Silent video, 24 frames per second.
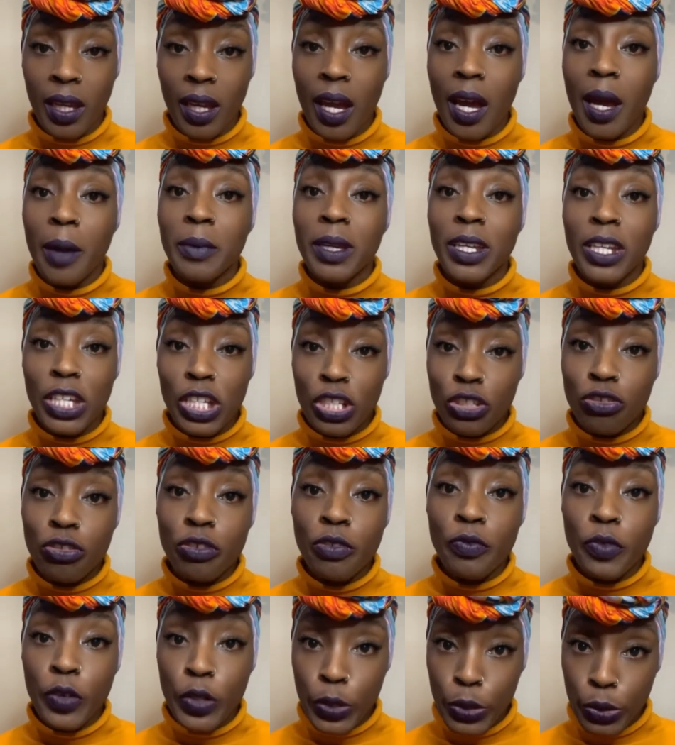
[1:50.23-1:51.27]
I'm an
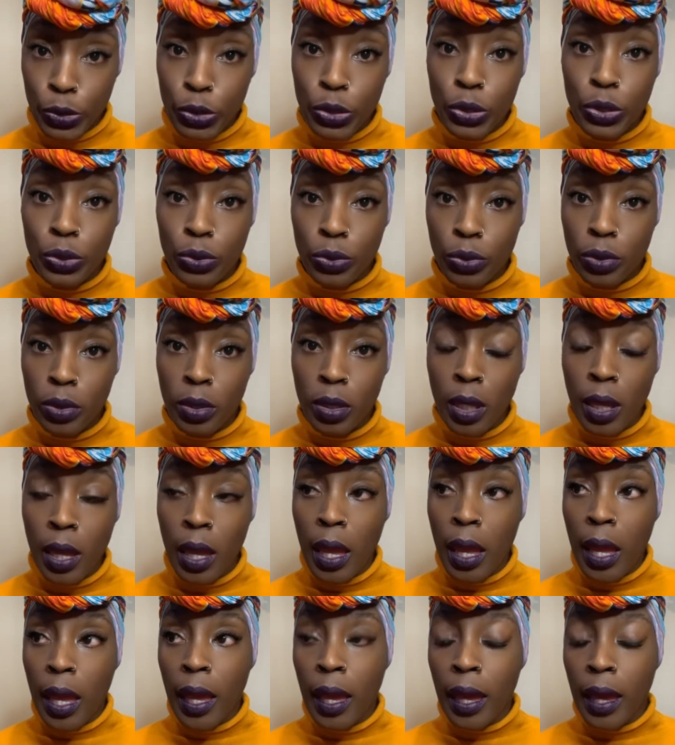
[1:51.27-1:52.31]
introvert
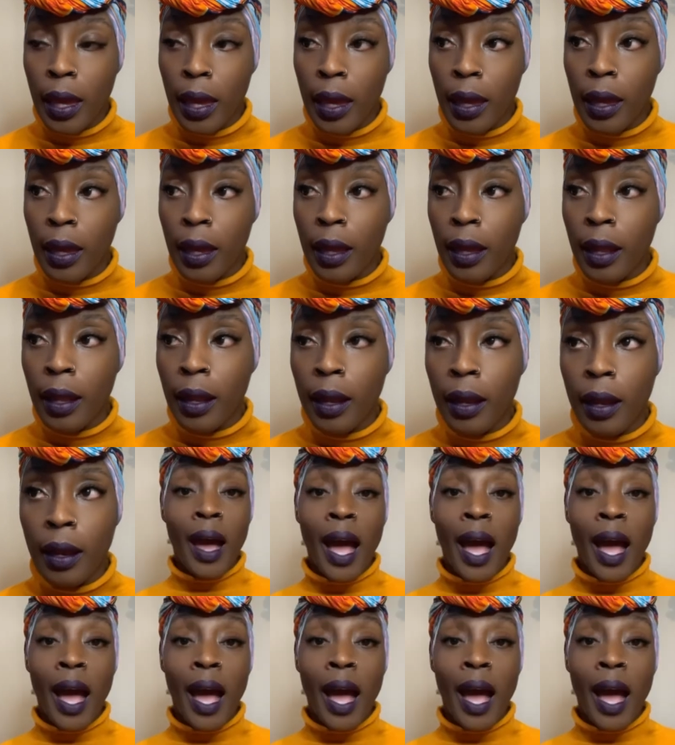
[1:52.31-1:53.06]
and